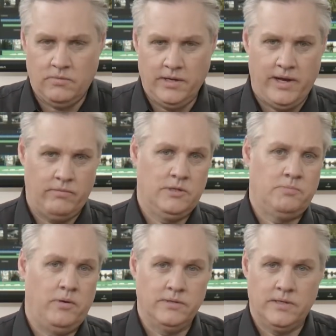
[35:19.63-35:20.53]
really how it
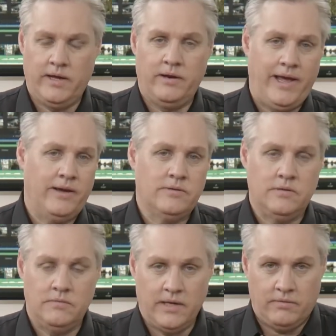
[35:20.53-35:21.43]
responds and how it acts
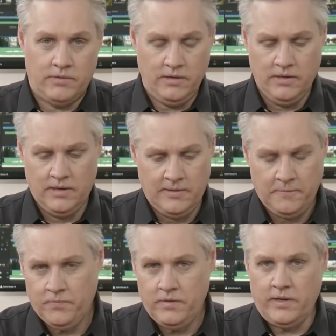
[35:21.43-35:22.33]
and how
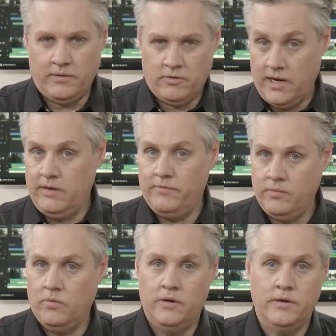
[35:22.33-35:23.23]
it creatively
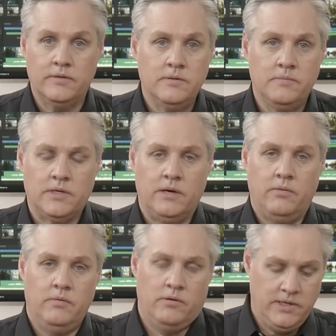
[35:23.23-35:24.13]
works.
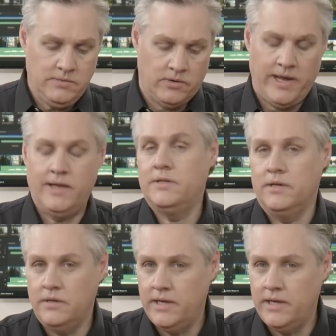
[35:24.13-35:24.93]
So the reason we're announcing it